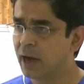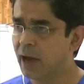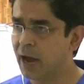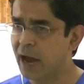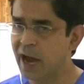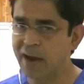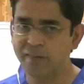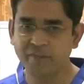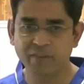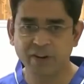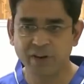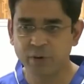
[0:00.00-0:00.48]

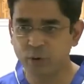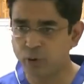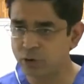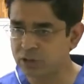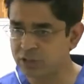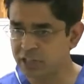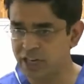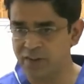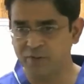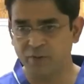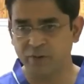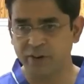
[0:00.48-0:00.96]
and we don't
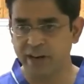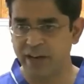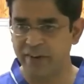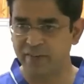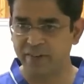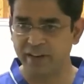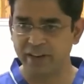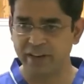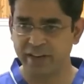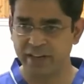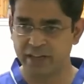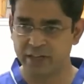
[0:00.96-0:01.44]
check for
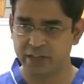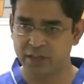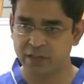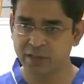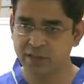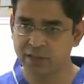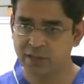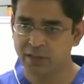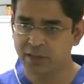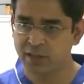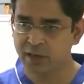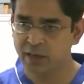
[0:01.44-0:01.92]
divarication,
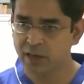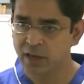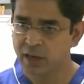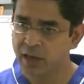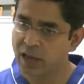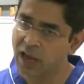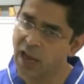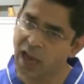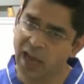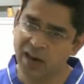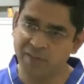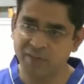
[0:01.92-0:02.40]

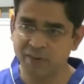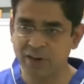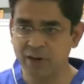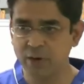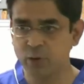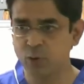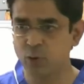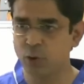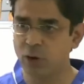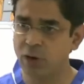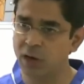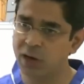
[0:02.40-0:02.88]
and we
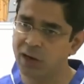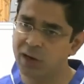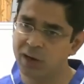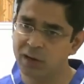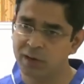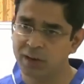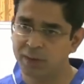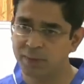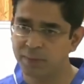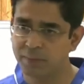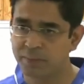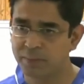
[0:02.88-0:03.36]
do
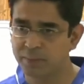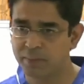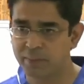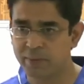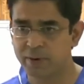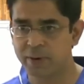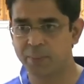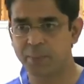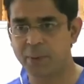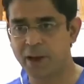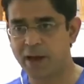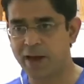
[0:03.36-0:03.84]
a
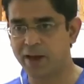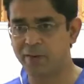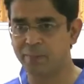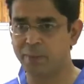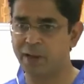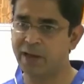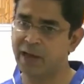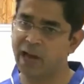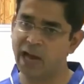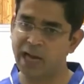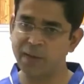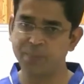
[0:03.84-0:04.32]
repair
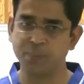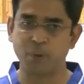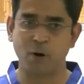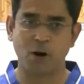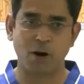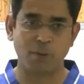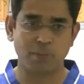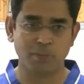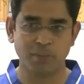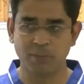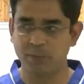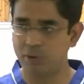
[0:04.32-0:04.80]
by
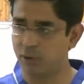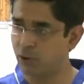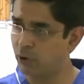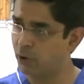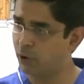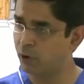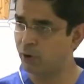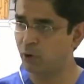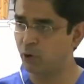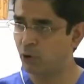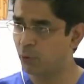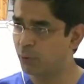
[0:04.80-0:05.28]
IPOM
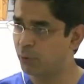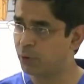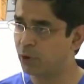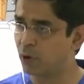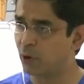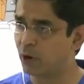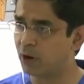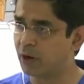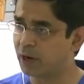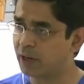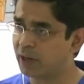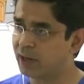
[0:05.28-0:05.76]
or open
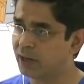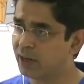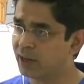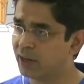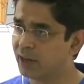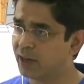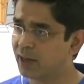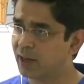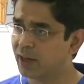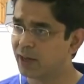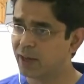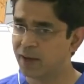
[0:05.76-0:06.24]
onlay.
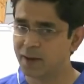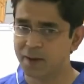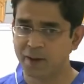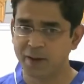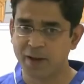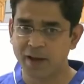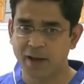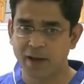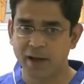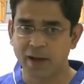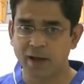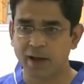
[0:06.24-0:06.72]

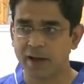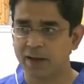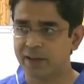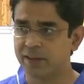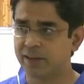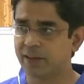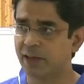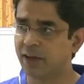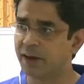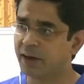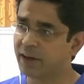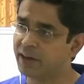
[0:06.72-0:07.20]

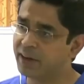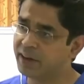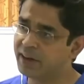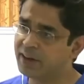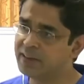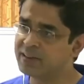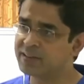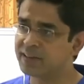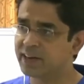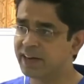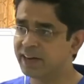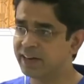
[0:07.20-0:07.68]
The
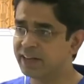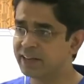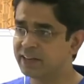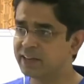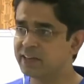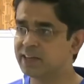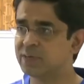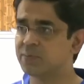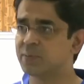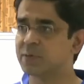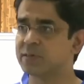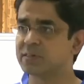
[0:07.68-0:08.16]
recurrence rate in
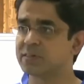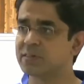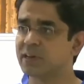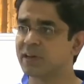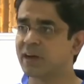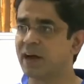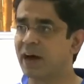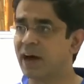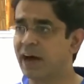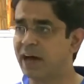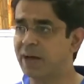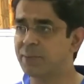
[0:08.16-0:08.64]
these patients
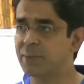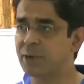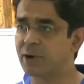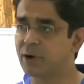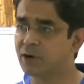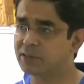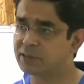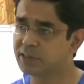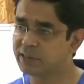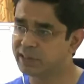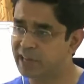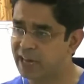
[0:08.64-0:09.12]
are high
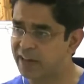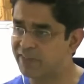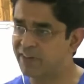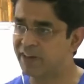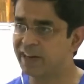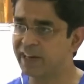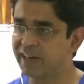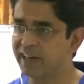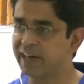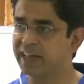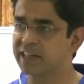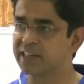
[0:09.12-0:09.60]
because the
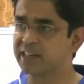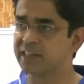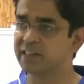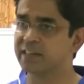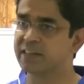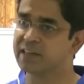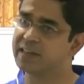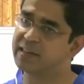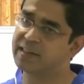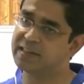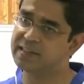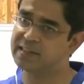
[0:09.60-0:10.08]

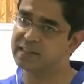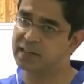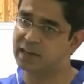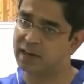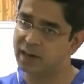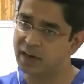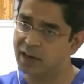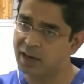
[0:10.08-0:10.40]
divarication is